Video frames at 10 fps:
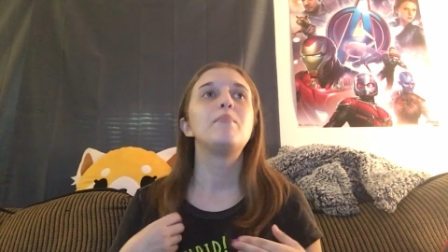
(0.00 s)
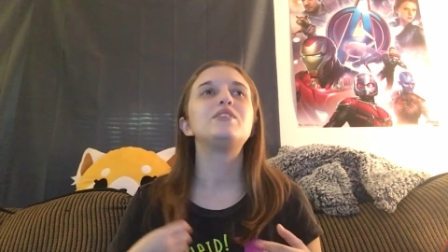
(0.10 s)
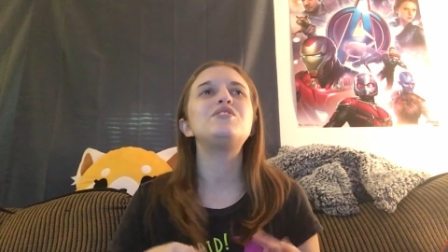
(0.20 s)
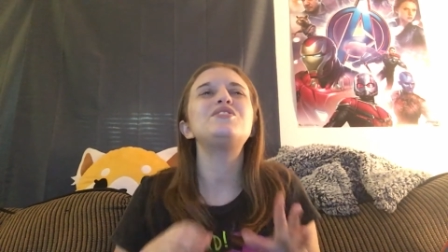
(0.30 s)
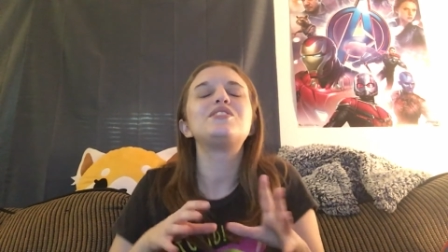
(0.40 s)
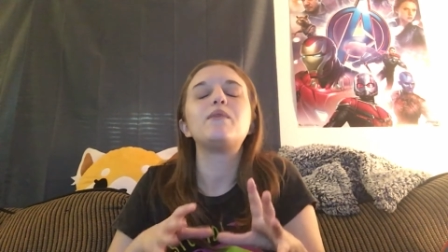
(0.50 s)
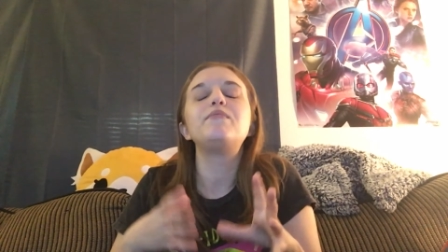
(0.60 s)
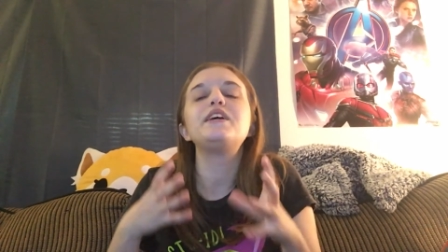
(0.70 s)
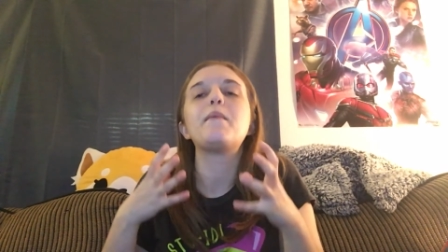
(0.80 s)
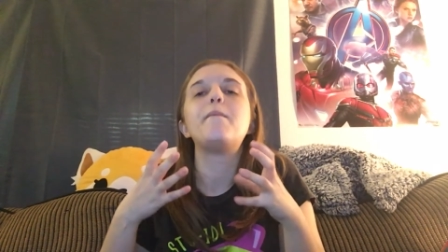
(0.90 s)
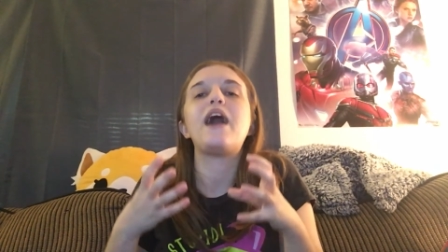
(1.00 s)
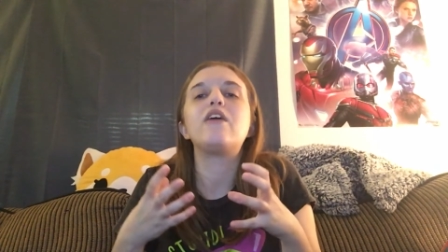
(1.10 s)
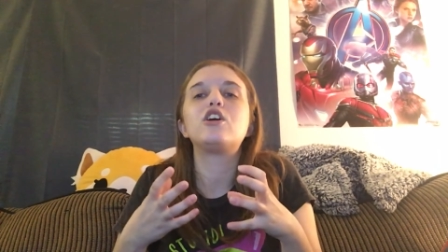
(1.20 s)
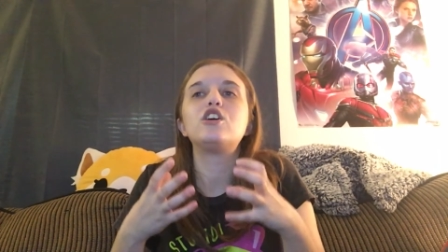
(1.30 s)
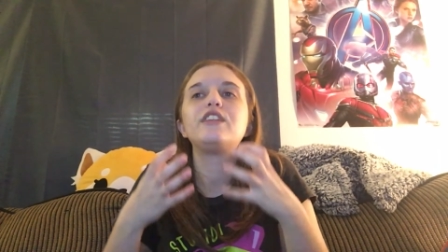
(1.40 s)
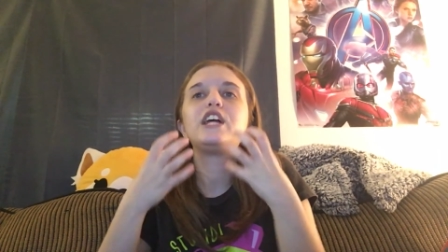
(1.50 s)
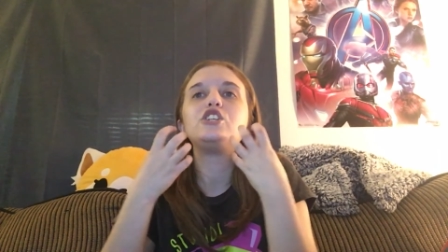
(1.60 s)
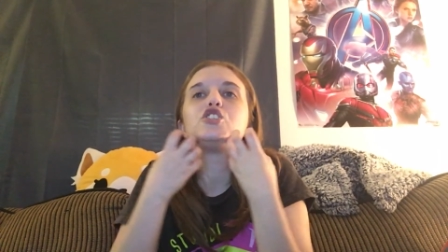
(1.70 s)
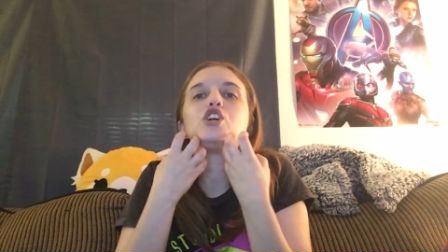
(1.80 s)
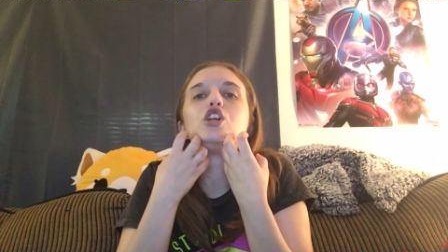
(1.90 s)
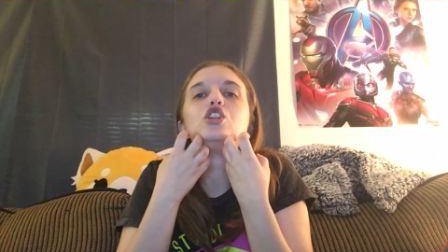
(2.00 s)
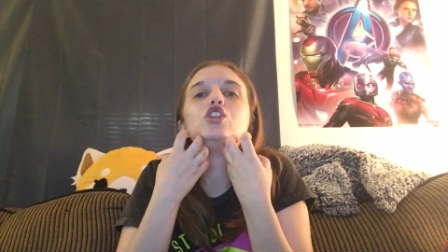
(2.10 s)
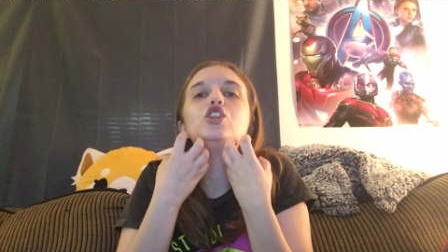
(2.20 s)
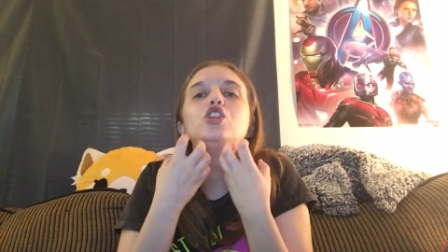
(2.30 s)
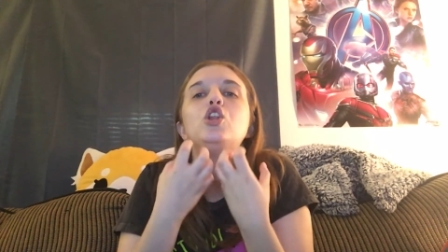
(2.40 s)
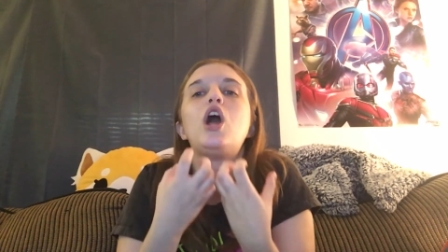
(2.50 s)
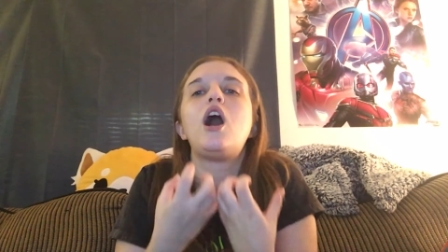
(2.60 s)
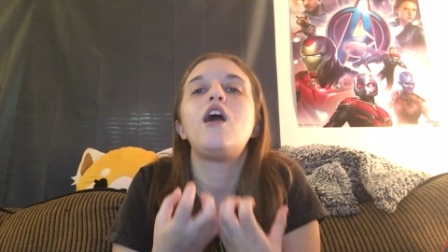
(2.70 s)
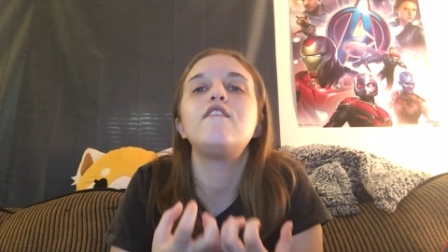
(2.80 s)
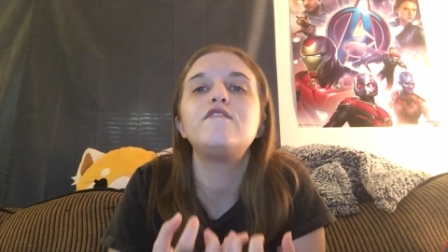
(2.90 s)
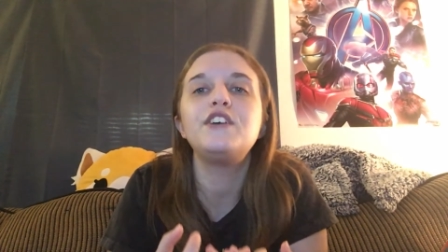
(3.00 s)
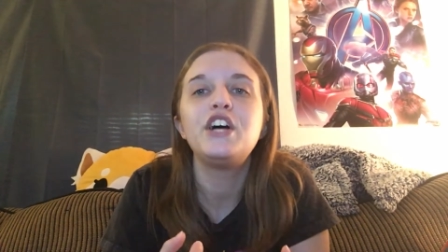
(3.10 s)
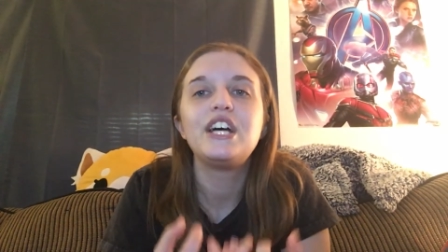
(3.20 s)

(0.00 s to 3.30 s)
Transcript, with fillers: but there's just something about her that I just love